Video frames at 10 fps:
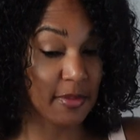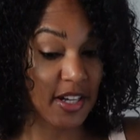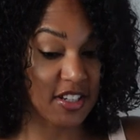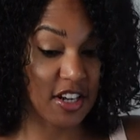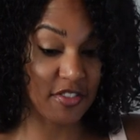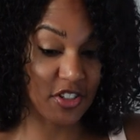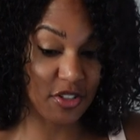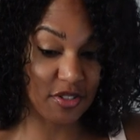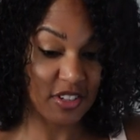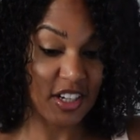the best out of you.
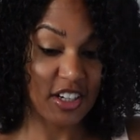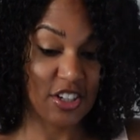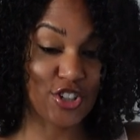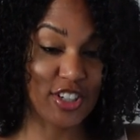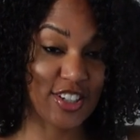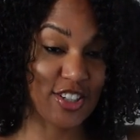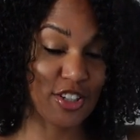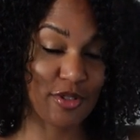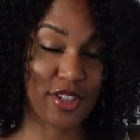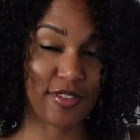You should listen
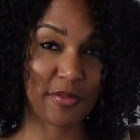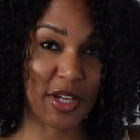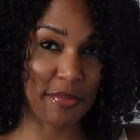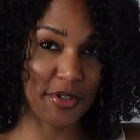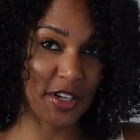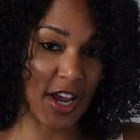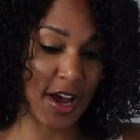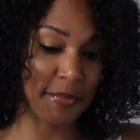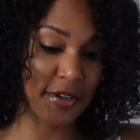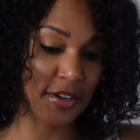to it. It's from 10%
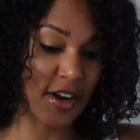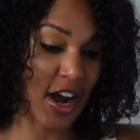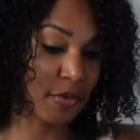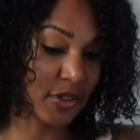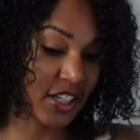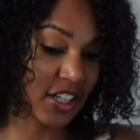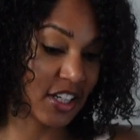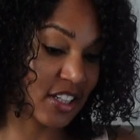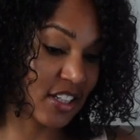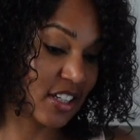Happier. I will link
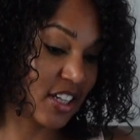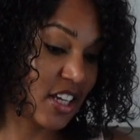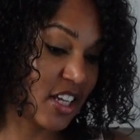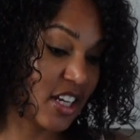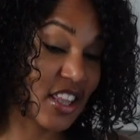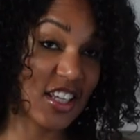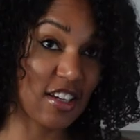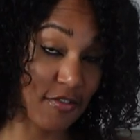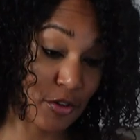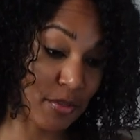it in the
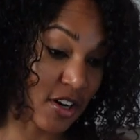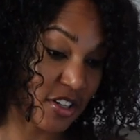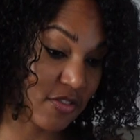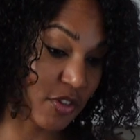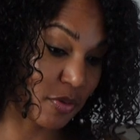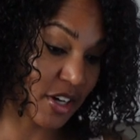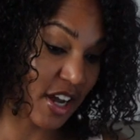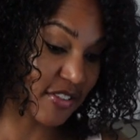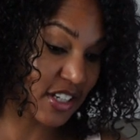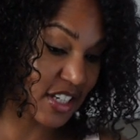info box if you want to
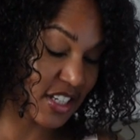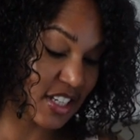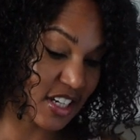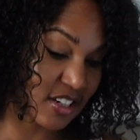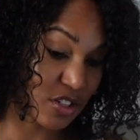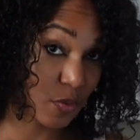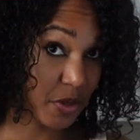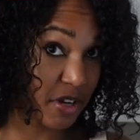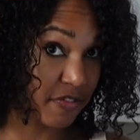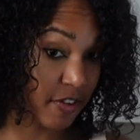have a listen. It's one
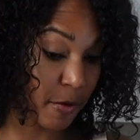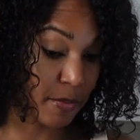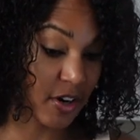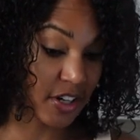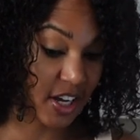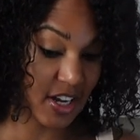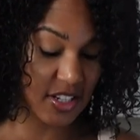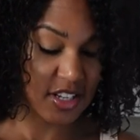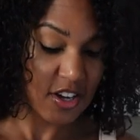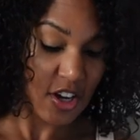of my favorite
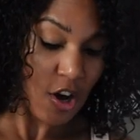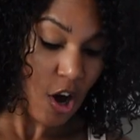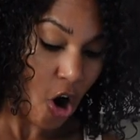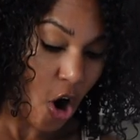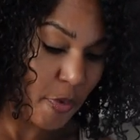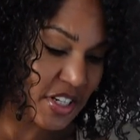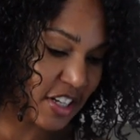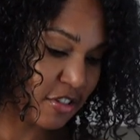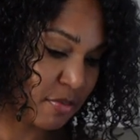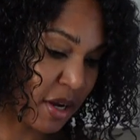podcasts. Always
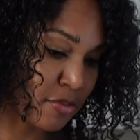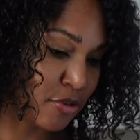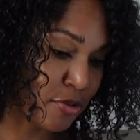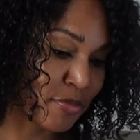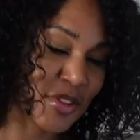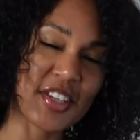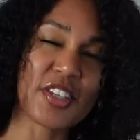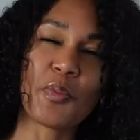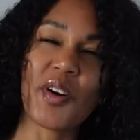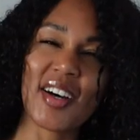list my mood, but
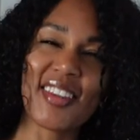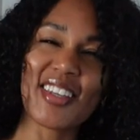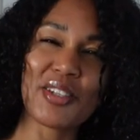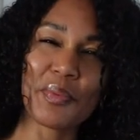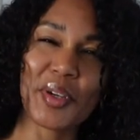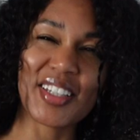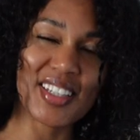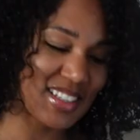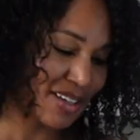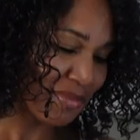this one, this week,
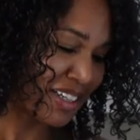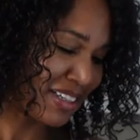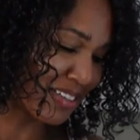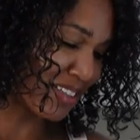did something a little